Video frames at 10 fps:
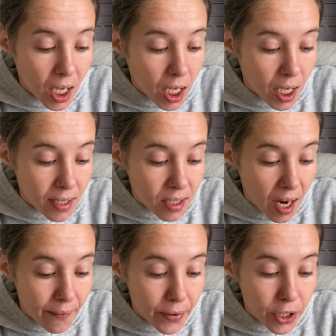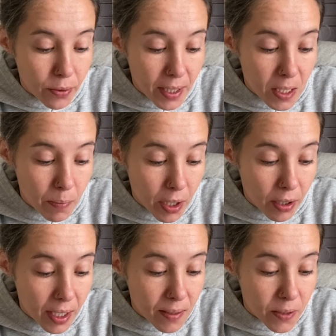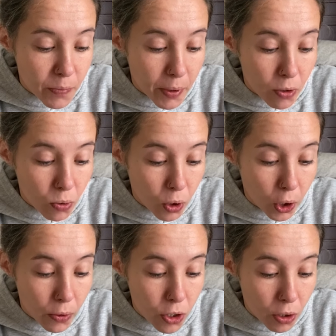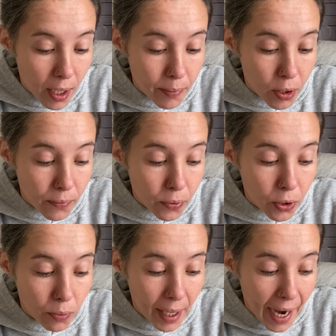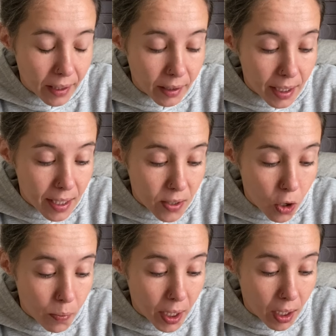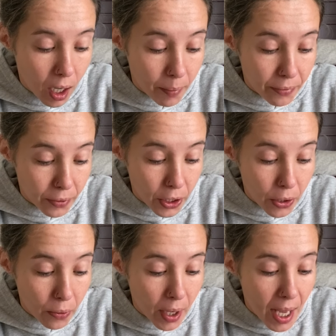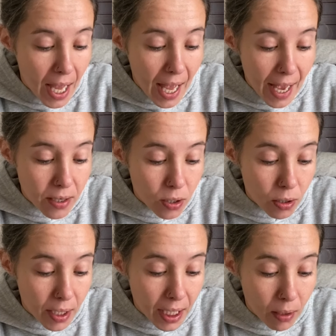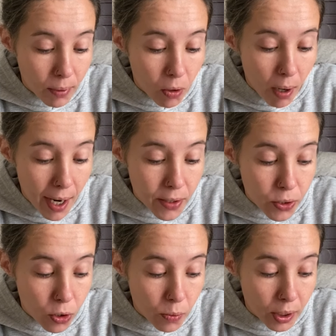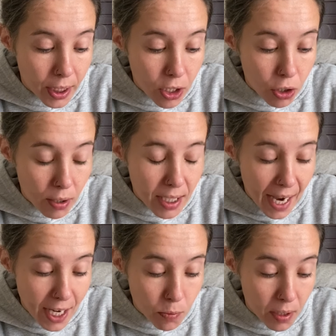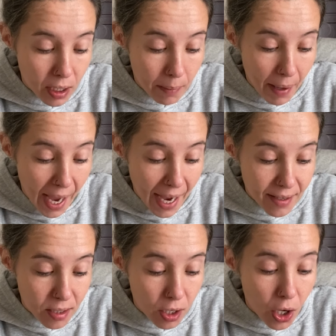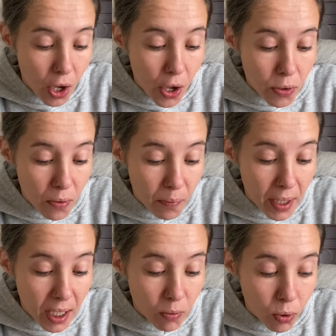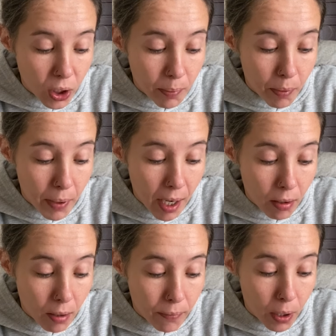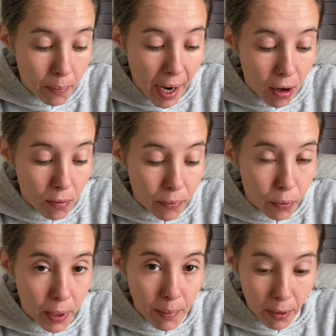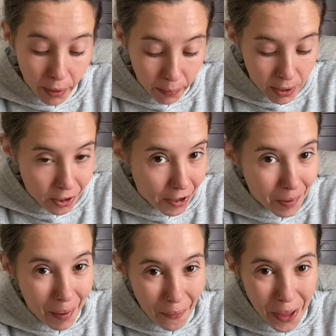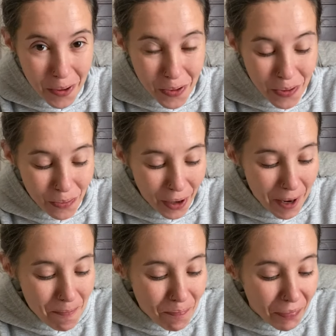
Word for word: It is time for you to experience spiritual closure. A beautiful new reality is opening up for you. Entering it requires you to release your attachment to the past. You have been inwardly preparing for a powerful rebirth. We talked about that womb, right?